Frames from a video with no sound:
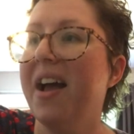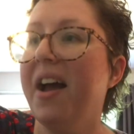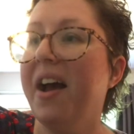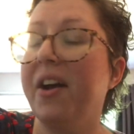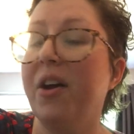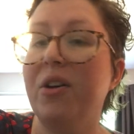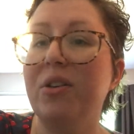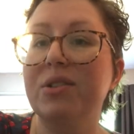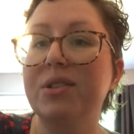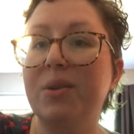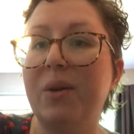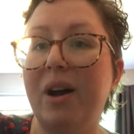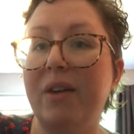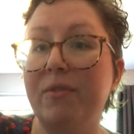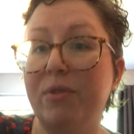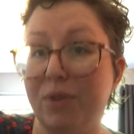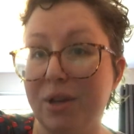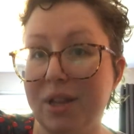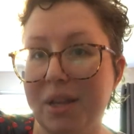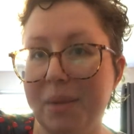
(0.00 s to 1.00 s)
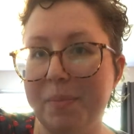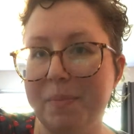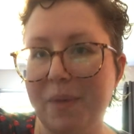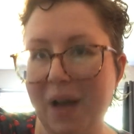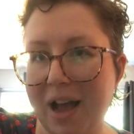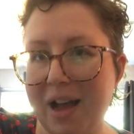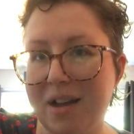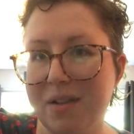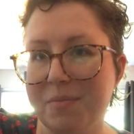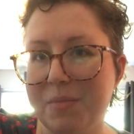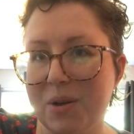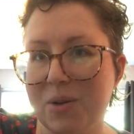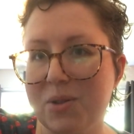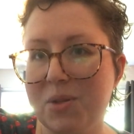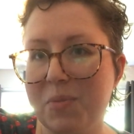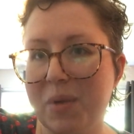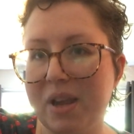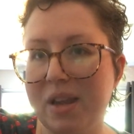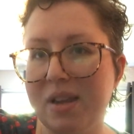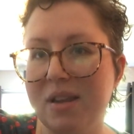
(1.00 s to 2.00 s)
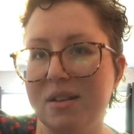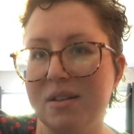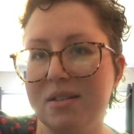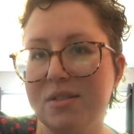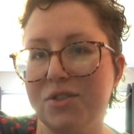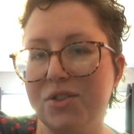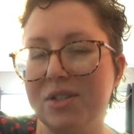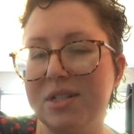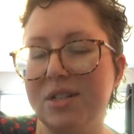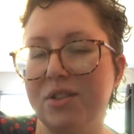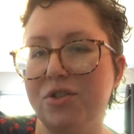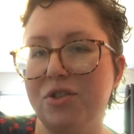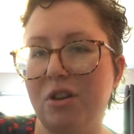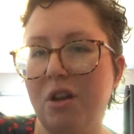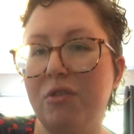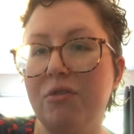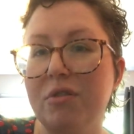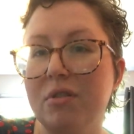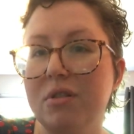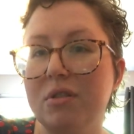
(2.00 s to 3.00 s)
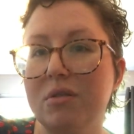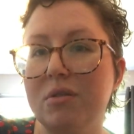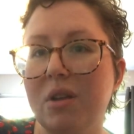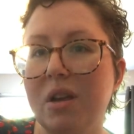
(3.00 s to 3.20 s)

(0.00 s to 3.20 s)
I also have really bad mouth pain just in general,